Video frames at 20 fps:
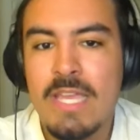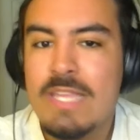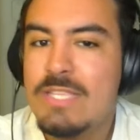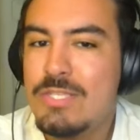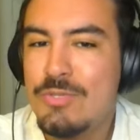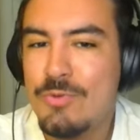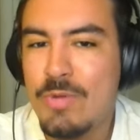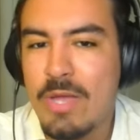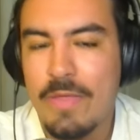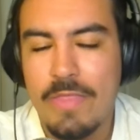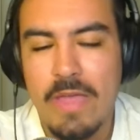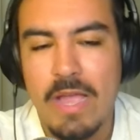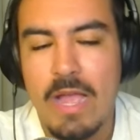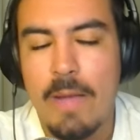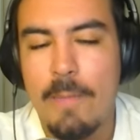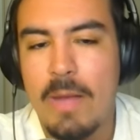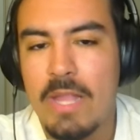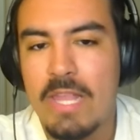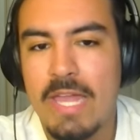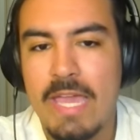to the
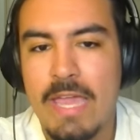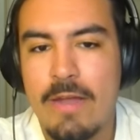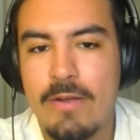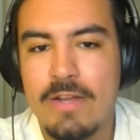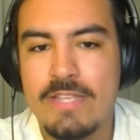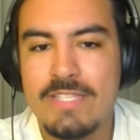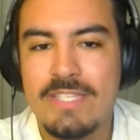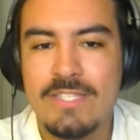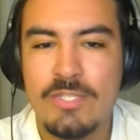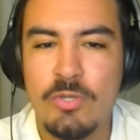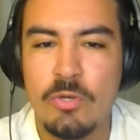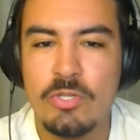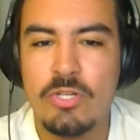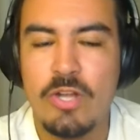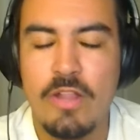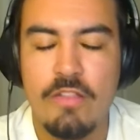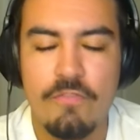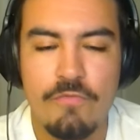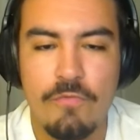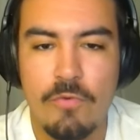Kamala Harris
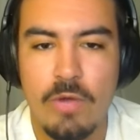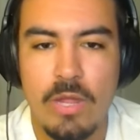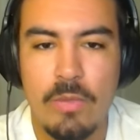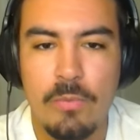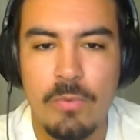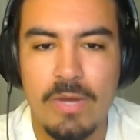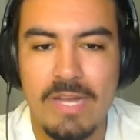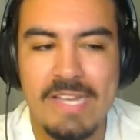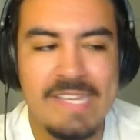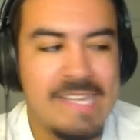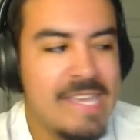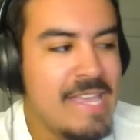241.